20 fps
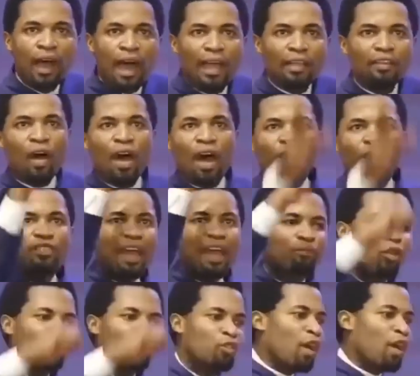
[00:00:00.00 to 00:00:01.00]
I don't have
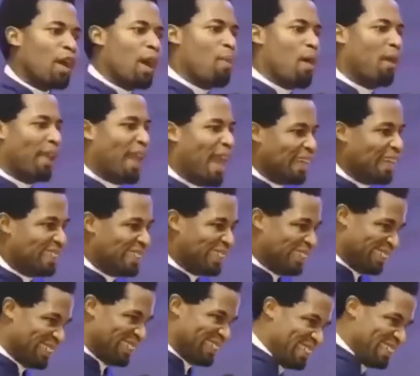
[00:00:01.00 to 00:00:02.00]
time to talk about
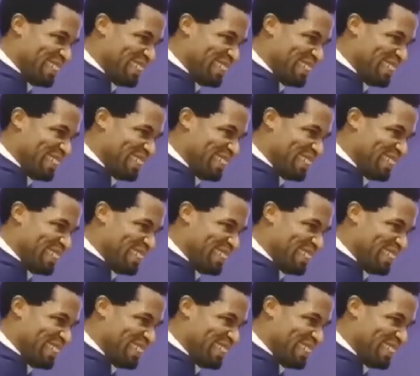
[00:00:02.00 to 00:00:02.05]
light.